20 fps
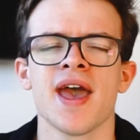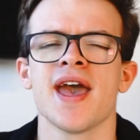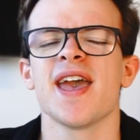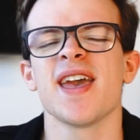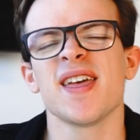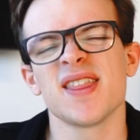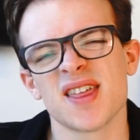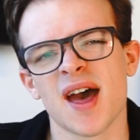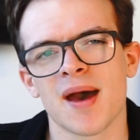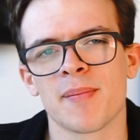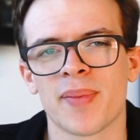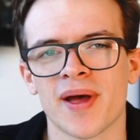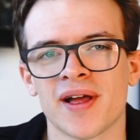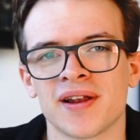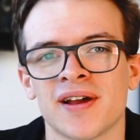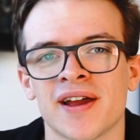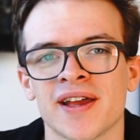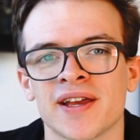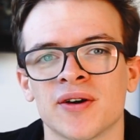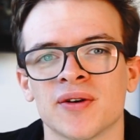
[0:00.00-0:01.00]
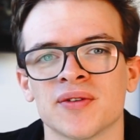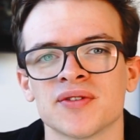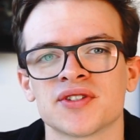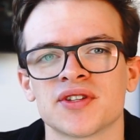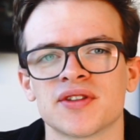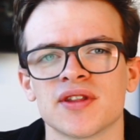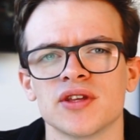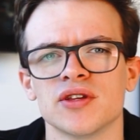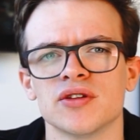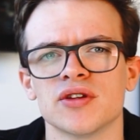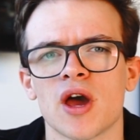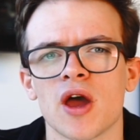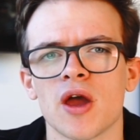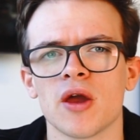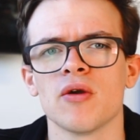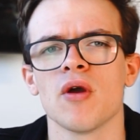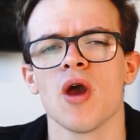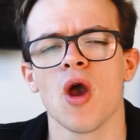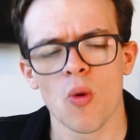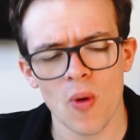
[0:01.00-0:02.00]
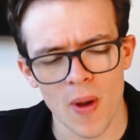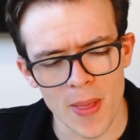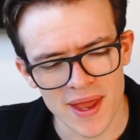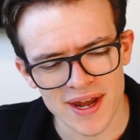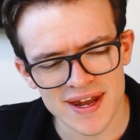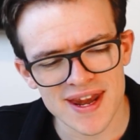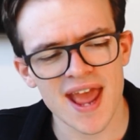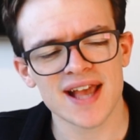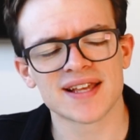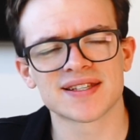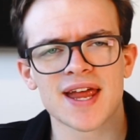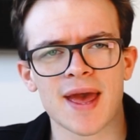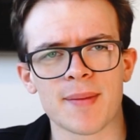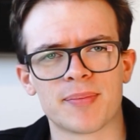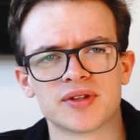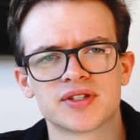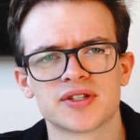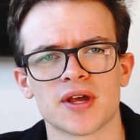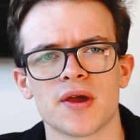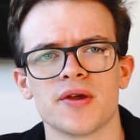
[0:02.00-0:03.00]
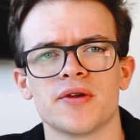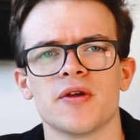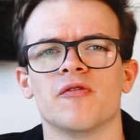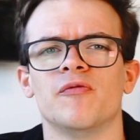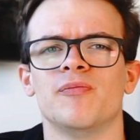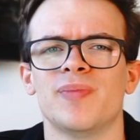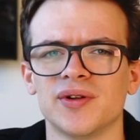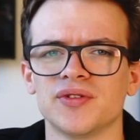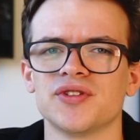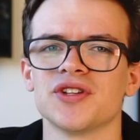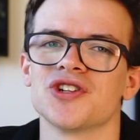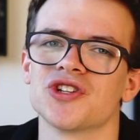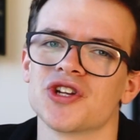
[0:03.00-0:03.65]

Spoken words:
hit that bell icon so that you know when the next episode of Building